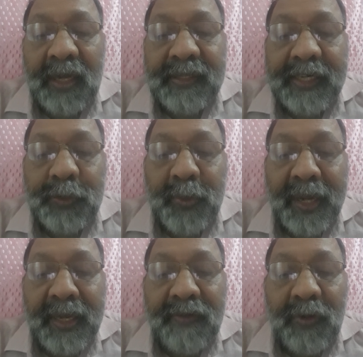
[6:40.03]
That's
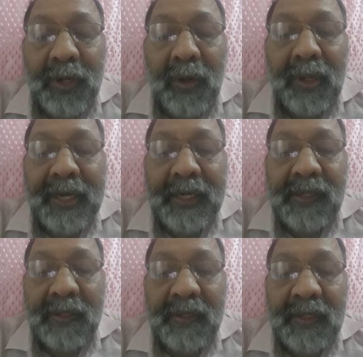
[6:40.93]
why you cannot
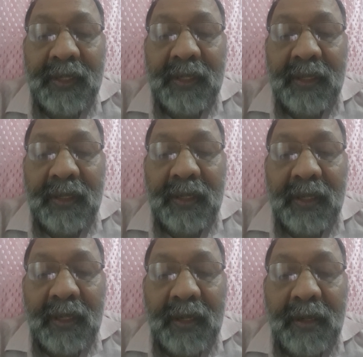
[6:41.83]
get,
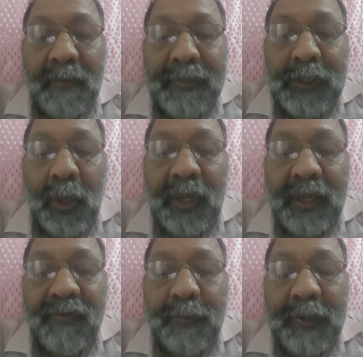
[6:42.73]

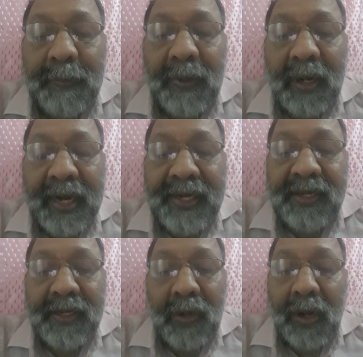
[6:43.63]
majority of the people are
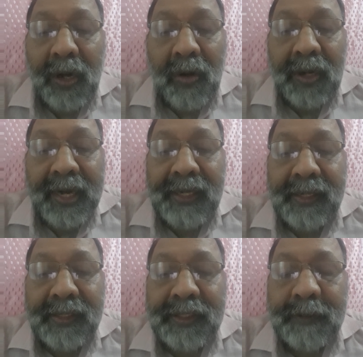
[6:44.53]
writers, not
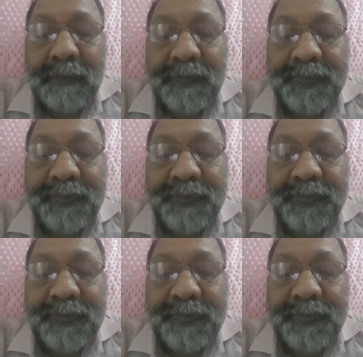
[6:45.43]
writers.